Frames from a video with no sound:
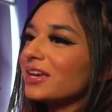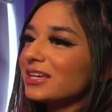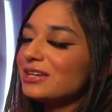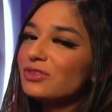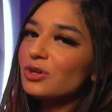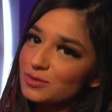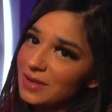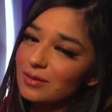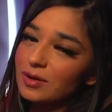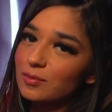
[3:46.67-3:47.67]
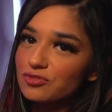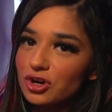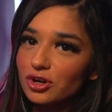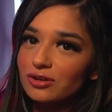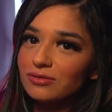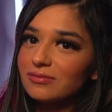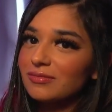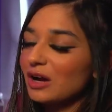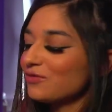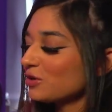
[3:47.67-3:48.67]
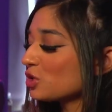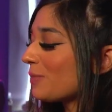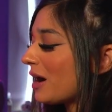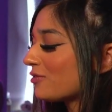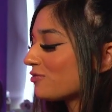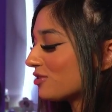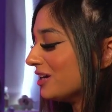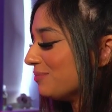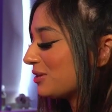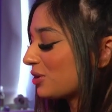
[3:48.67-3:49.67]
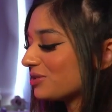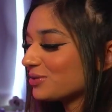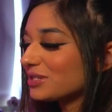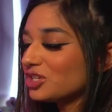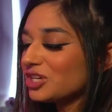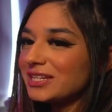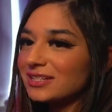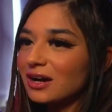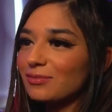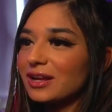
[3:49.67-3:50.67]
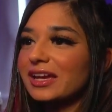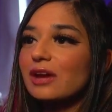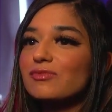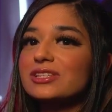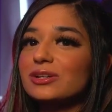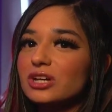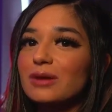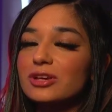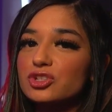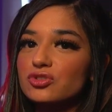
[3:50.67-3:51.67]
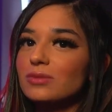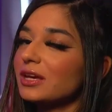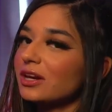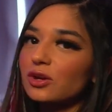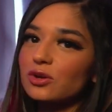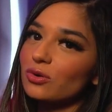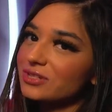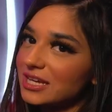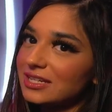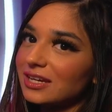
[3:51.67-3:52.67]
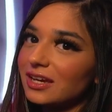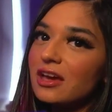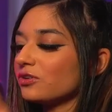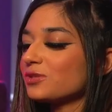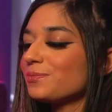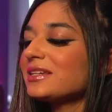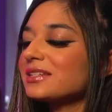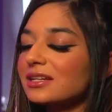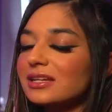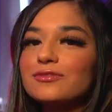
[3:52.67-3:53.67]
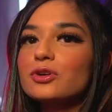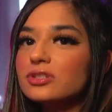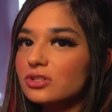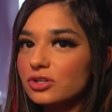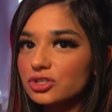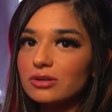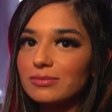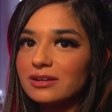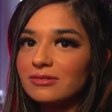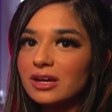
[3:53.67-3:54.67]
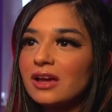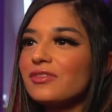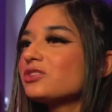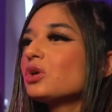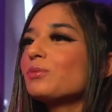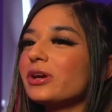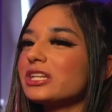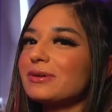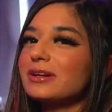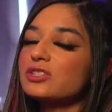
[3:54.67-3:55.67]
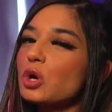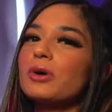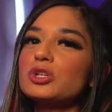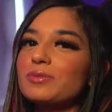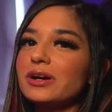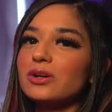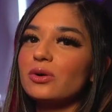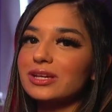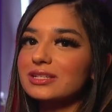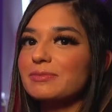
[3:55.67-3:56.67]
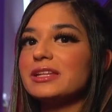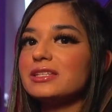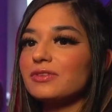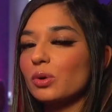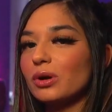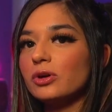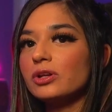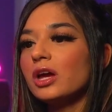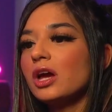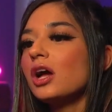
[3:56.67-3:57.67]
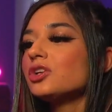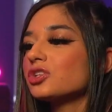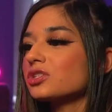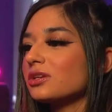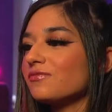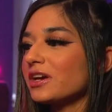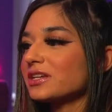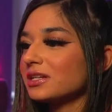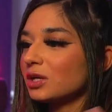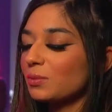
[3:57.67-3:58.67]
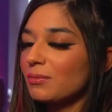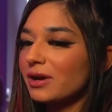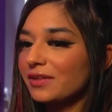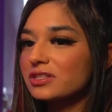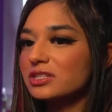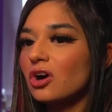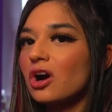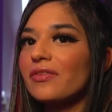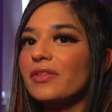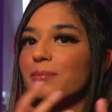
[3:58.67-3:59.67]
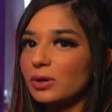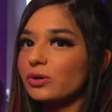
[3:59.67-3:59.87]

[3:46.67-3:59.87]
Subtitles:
even though it's a MacBook Pro, I feel so bad for it because it was literally heating up like every single time I streamed, it could not take it. So basically, if you're gonna start streaming, there's no point spending so much money on expensive equipment. Just invest a little bit of money at the start and then build it